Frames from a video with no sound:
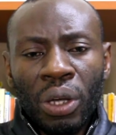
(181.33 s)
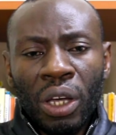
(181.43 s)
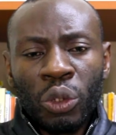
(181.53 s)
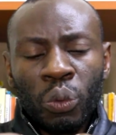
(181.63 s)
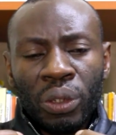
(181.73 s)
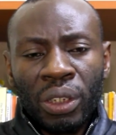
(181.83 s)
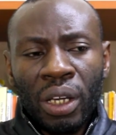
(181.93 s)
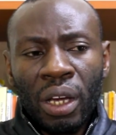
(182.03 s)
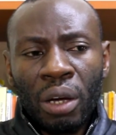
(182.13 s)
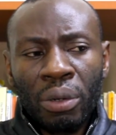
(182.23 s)
as we
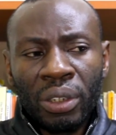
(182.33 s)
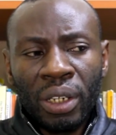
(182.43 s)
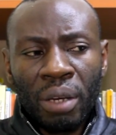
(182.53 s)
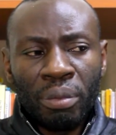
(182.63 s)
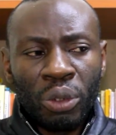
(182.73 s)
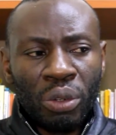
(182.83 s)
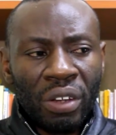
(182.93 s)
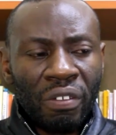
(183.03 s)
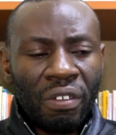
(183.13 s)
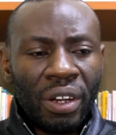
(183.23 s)
take our time to
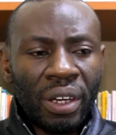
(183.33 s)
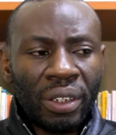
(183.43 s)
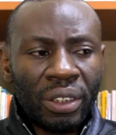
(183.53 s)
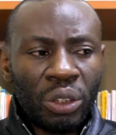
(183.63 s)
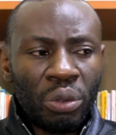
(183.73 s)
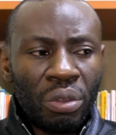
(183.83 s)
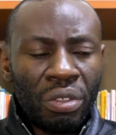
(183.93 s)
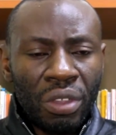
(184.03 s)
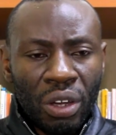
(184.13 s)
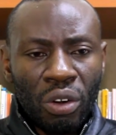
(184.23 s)
reflect, to
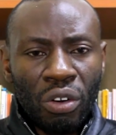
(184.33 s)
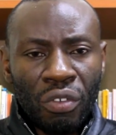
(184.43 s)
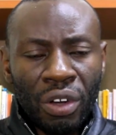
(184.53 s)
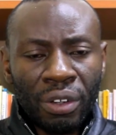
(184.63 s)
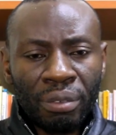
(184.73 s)
think over